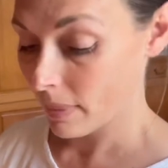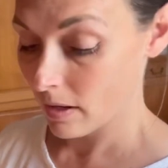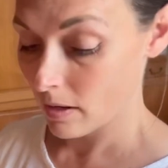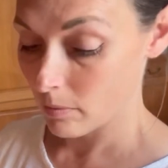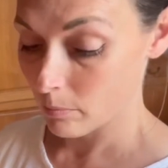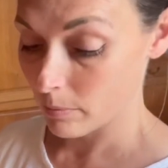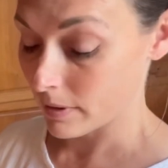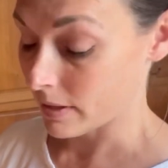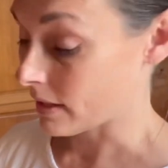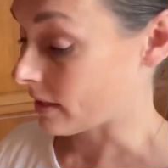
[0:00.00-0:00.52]

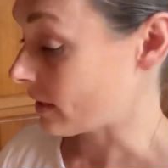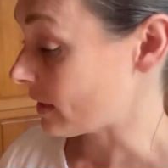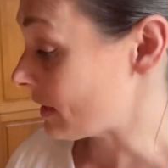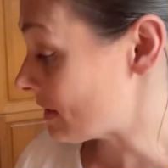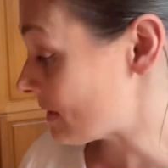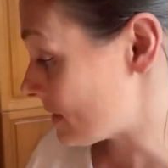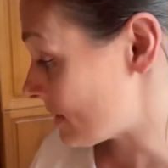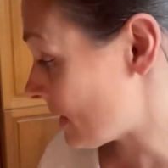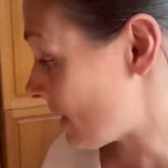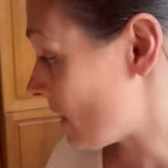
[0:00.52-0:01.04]
But
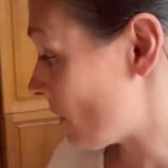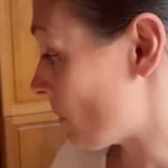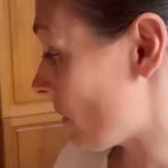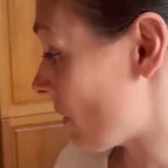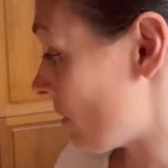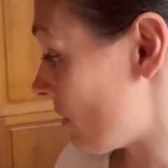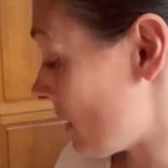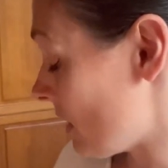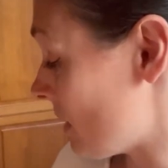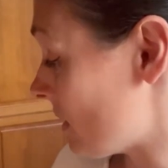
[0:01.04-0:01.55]
instead
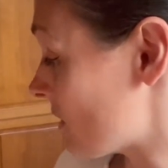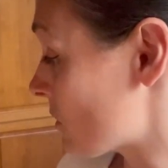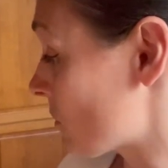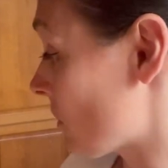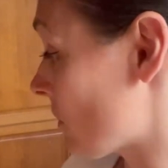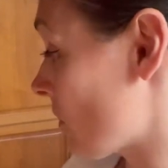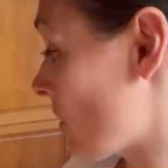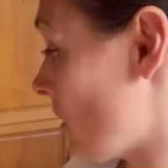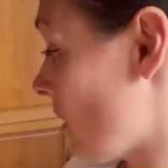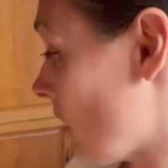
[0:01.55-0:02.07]
with this,
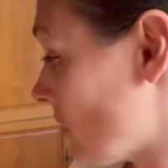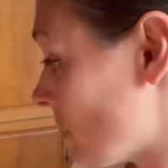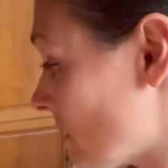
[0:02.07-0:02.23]
with all